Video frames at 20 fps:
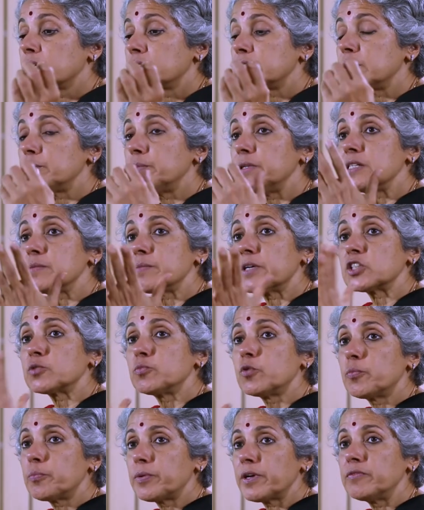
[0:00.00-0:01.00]
T B is much
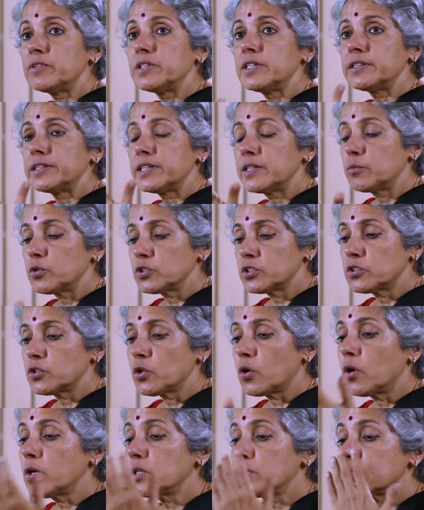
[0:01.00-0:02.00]
more prevalent than was
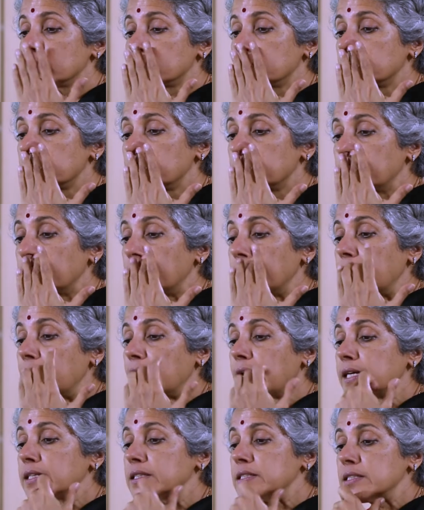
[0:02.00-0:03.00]
thought,
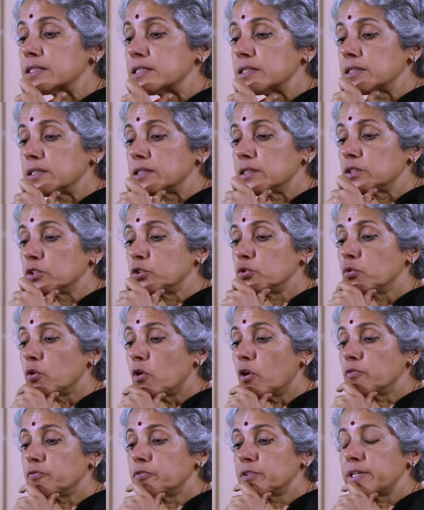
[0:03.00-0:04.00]
and you
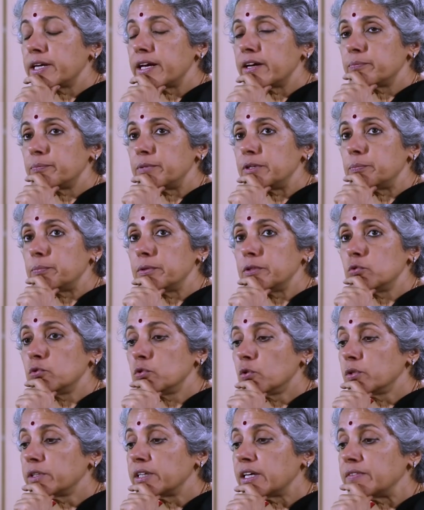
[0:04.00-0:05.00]
often have people who
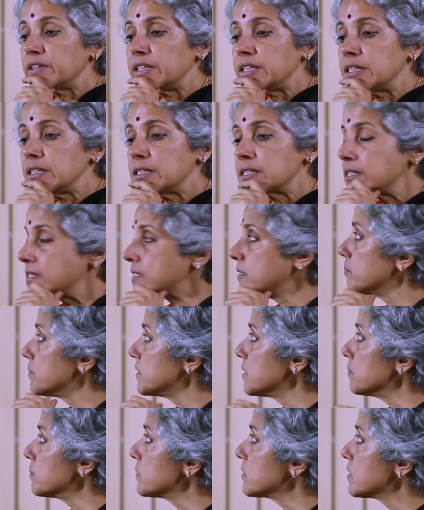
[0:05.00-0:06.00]
do not have any
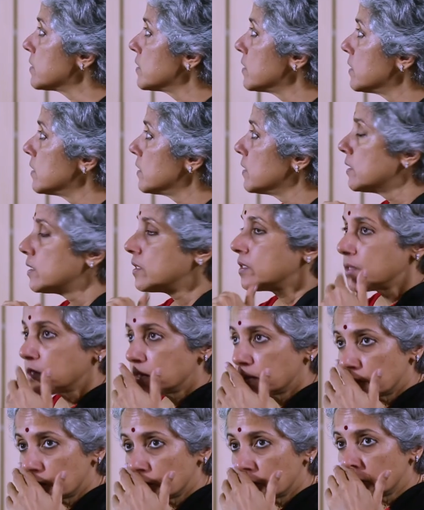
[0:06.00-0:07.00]
symptoms.
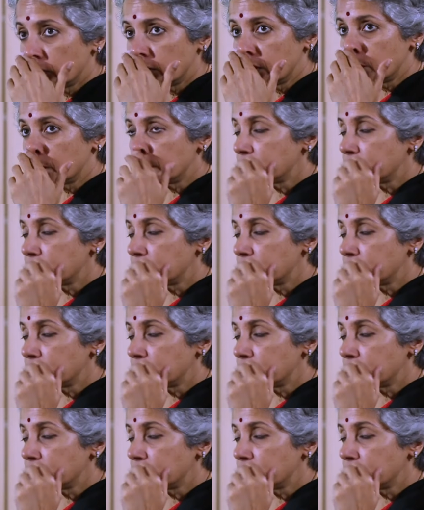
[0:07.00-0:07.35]
So, this